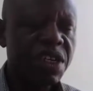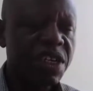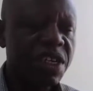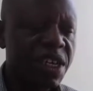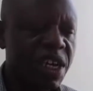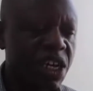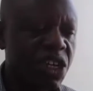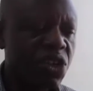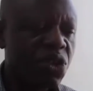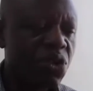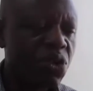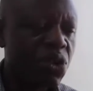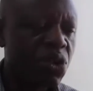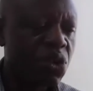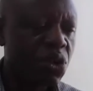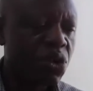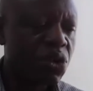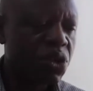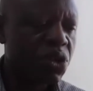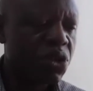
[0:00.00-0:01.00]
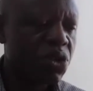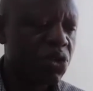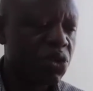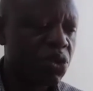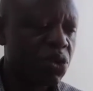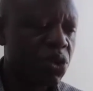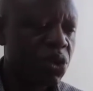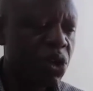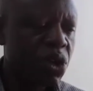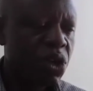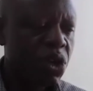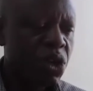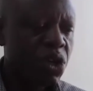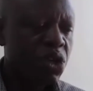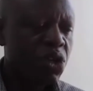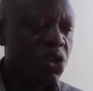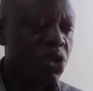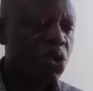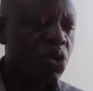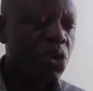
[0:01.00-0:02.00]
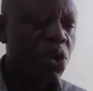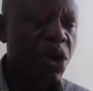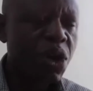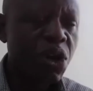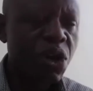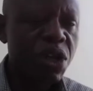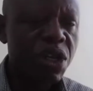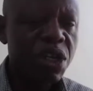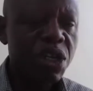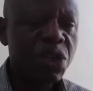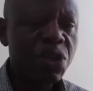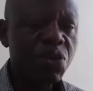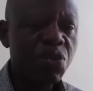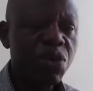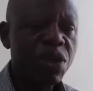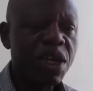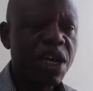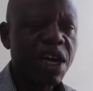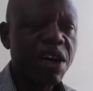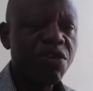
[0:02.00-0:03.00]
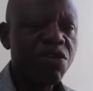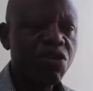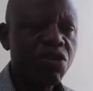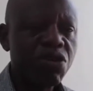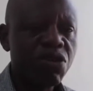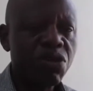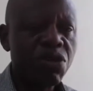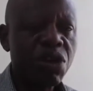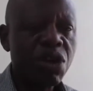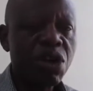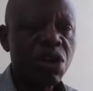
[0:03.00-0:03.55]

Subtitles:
It has its own cost too. So all this we have to